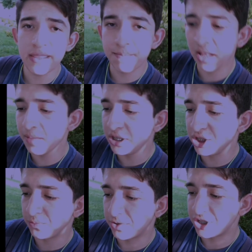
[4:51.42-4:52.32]
in the
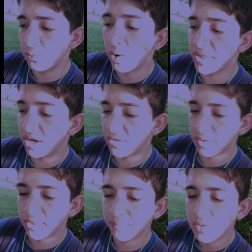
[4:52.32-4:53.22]
Peloponnesian Wars and what was the
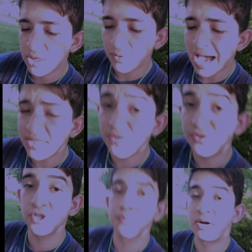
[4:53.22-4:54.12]
consequence? So Athens
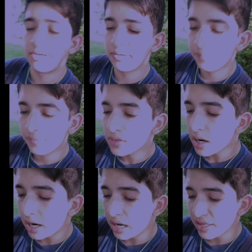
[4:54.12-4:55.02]
versus Sparta.
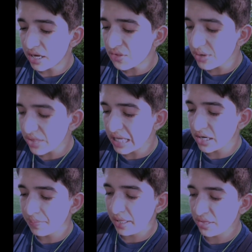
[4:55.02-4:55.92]
The consequence
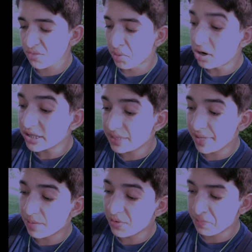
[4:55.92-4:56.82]
ended up being Sparta
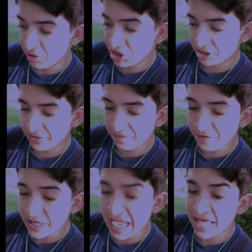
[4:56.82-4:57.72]
teaming up with Persia to
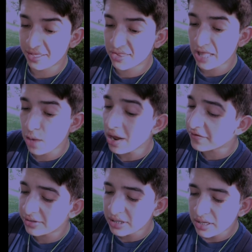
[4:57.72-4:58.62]
defeat Athens.
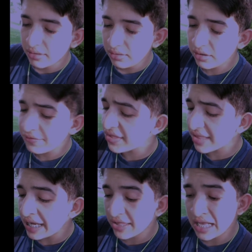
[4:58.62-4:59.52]
However, none of the
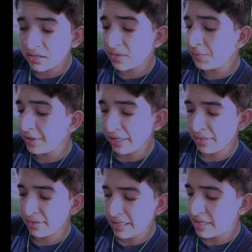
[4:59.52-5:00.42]
sides ended up
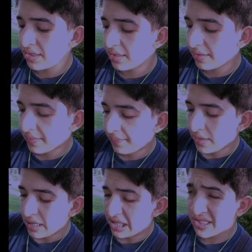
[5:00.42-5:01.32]
winning.
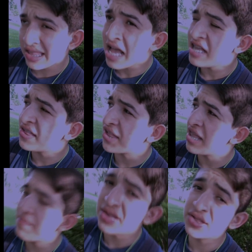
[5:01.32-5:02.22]
Instead, it
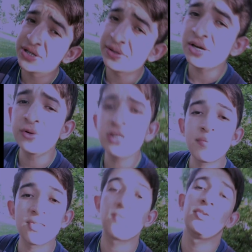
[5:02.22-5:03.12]
said the Macedonia
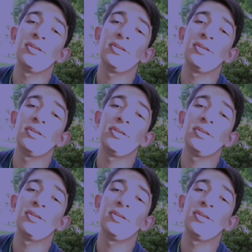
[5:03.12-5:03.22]
won, but it's not